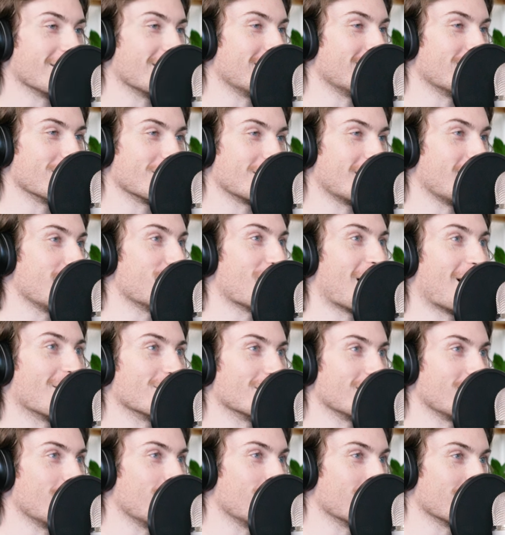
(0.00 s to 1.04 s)
they just keep
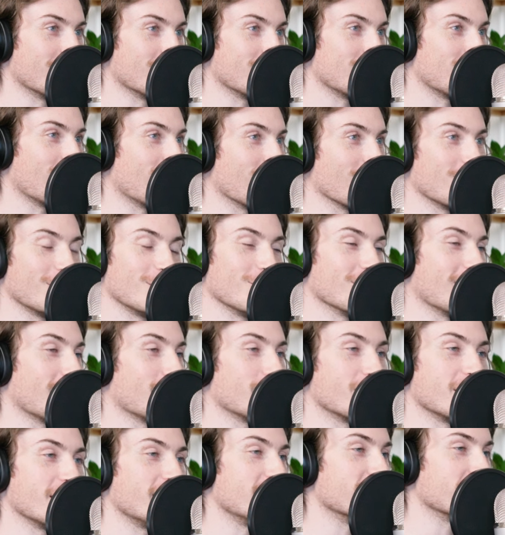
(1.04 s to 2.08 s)
hounding you at the store and you're
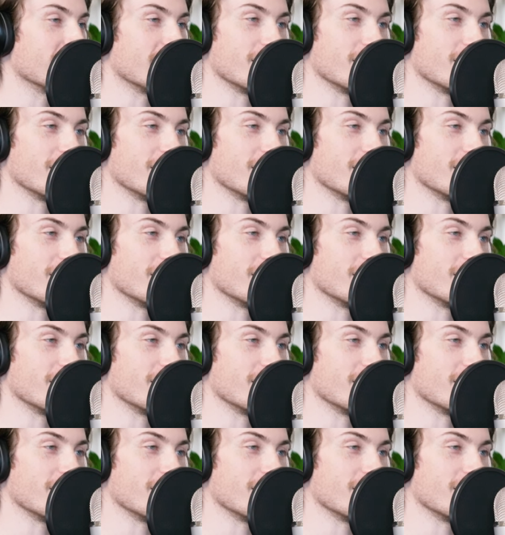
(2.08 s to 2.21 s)
like, please